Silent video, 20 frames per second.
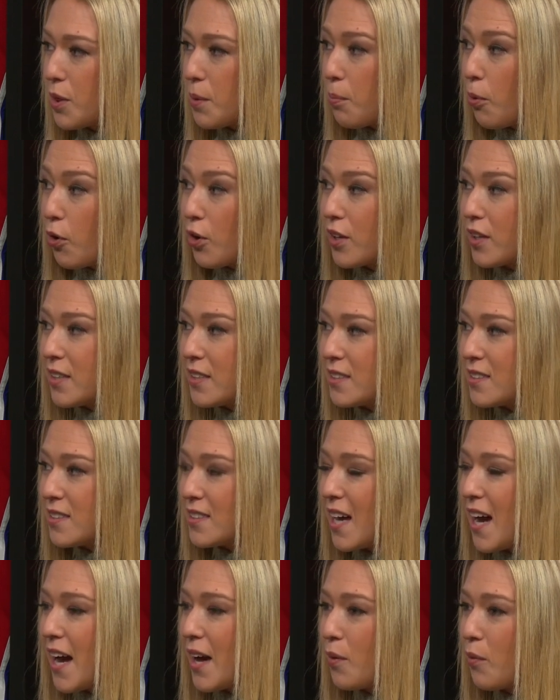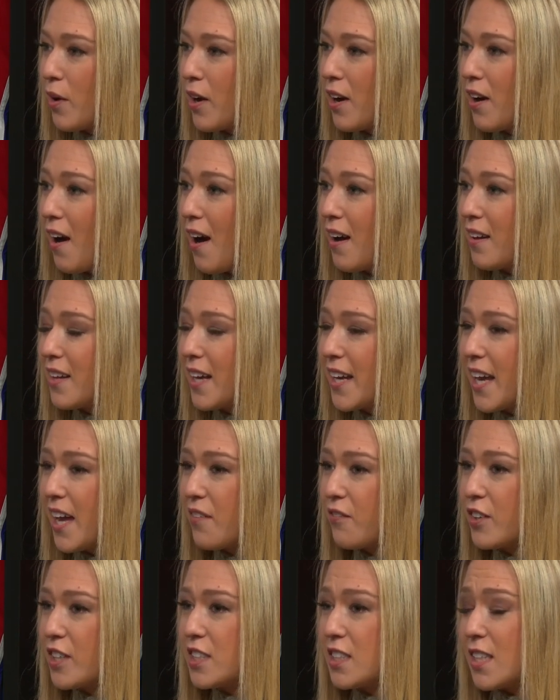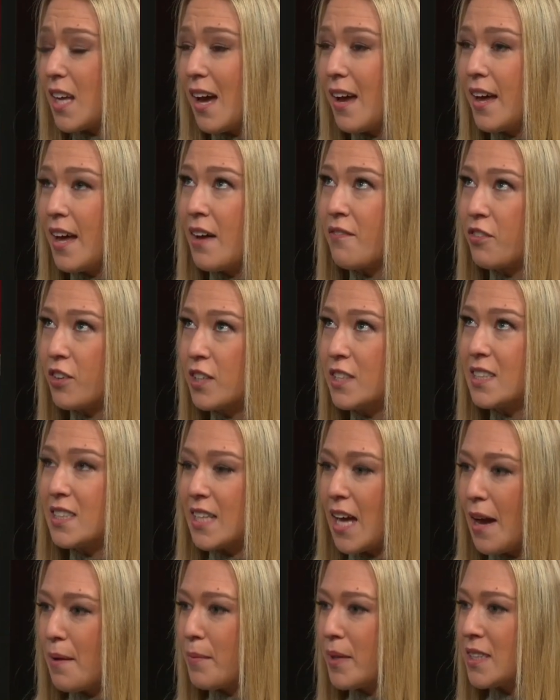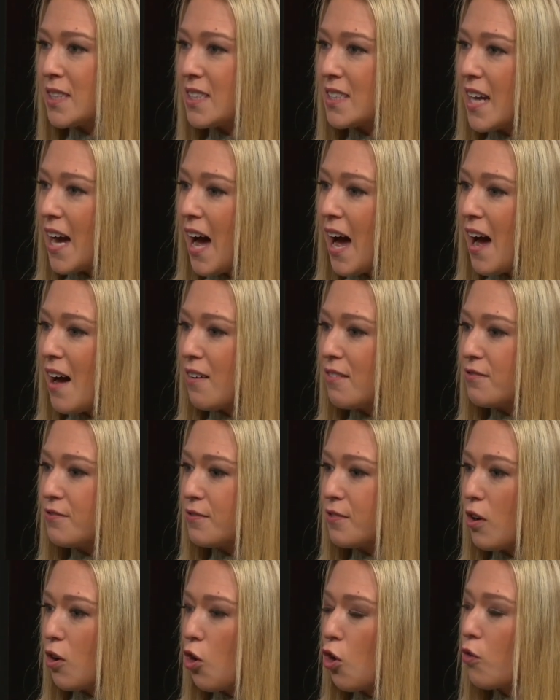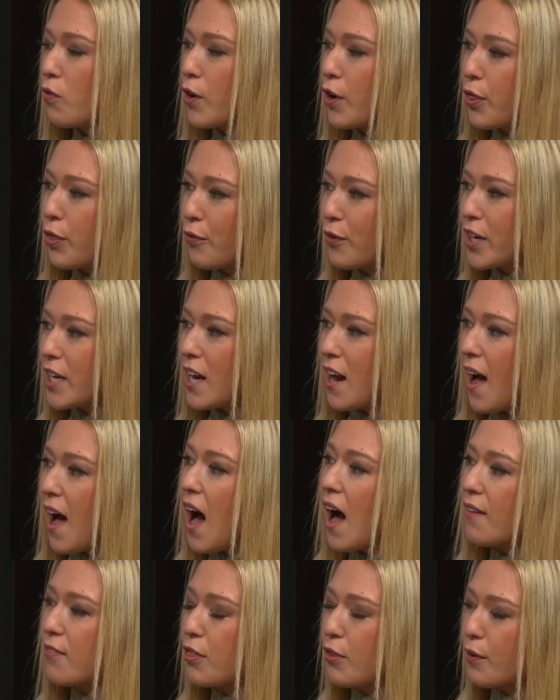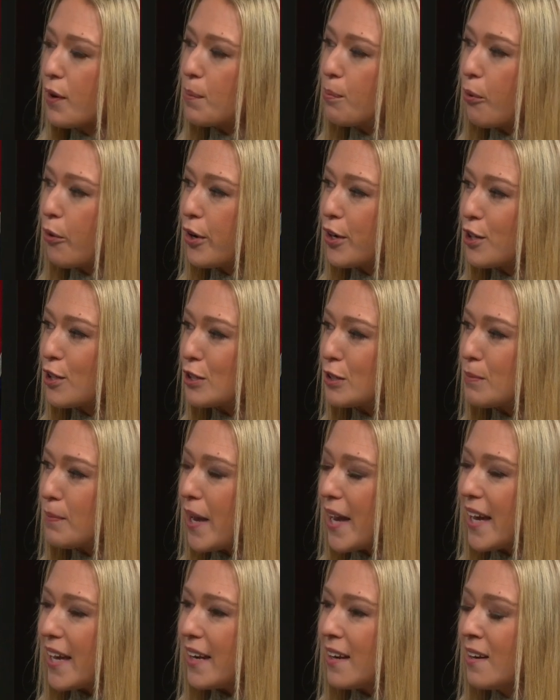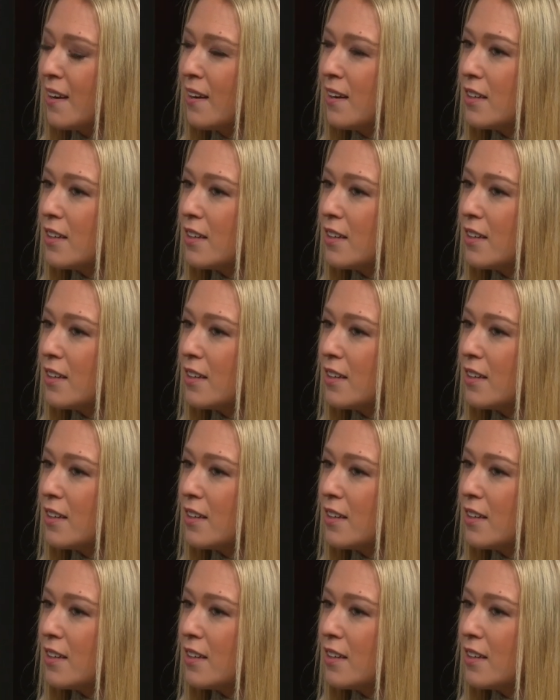the Portland side, where I like Anfernee Simons to have over 3.5 three-pointers made.